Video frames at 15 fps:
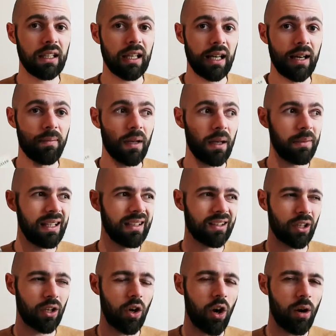I mean, it's
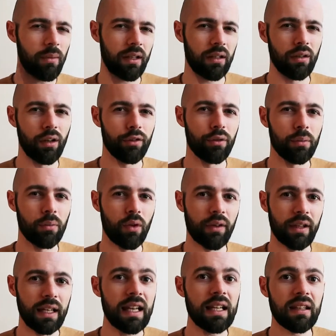a comic novel more
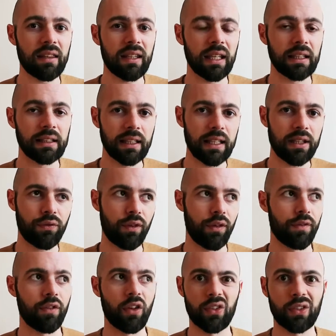than anything, at least for the
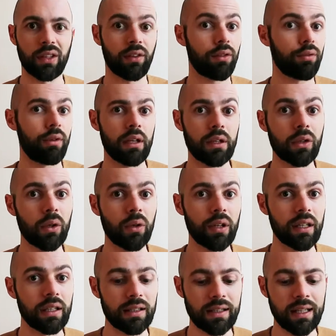first like three
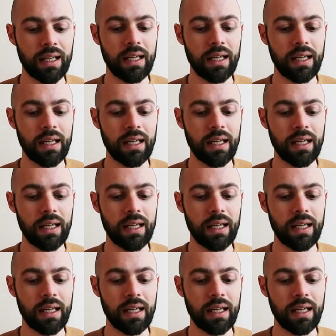quarters,